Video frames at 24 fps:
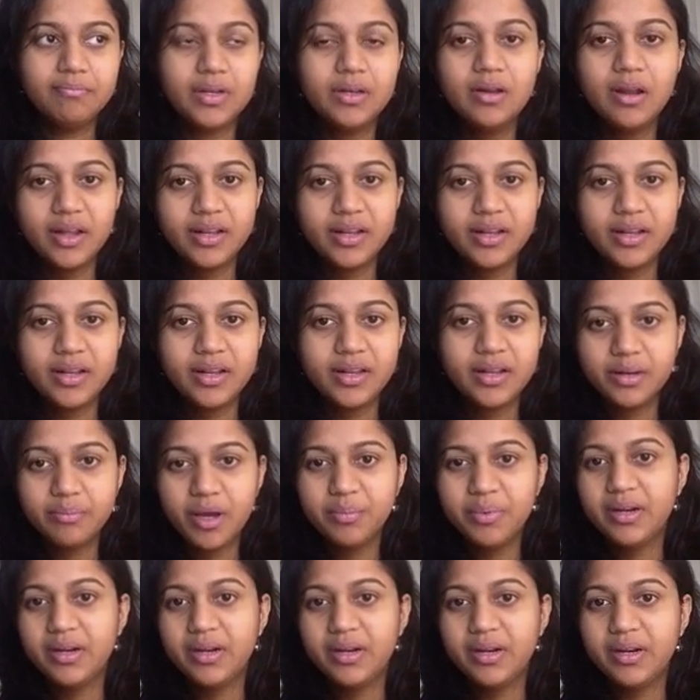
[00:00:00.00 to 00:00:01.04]
not that
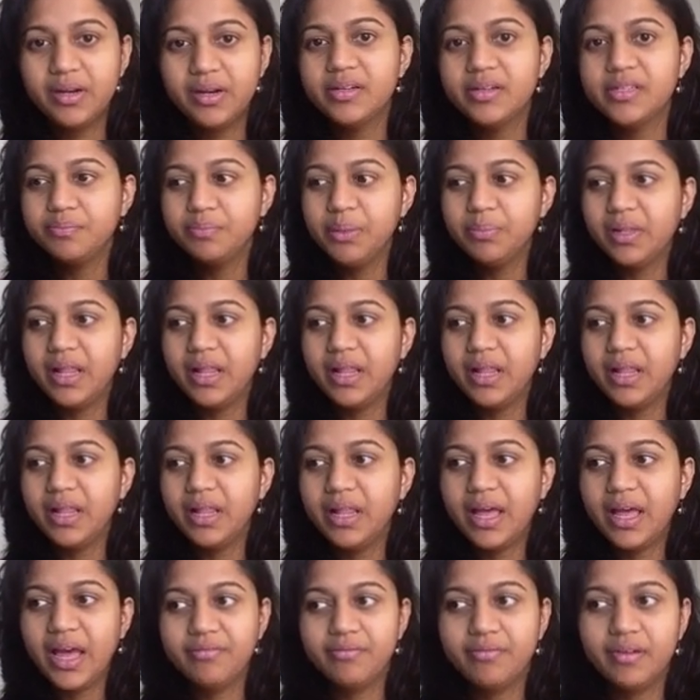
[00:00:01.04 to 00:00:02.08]
popular is people
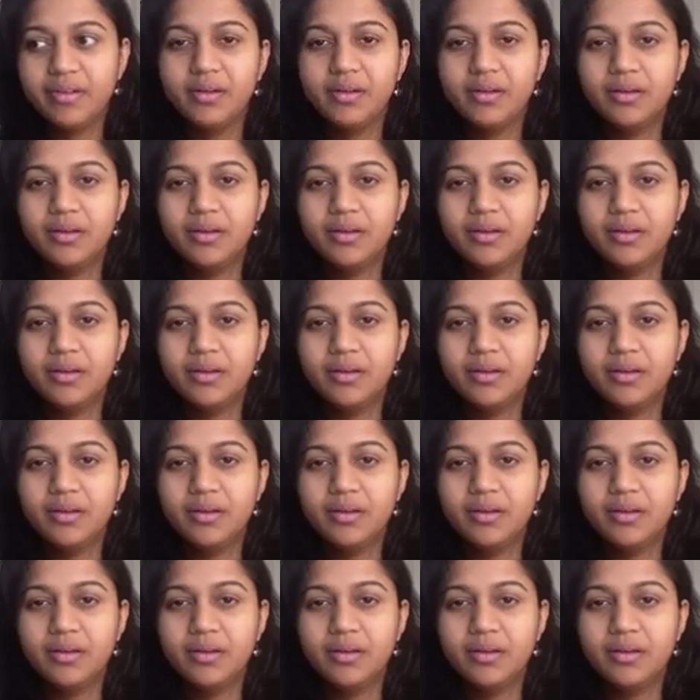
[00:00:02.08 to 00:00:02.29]
have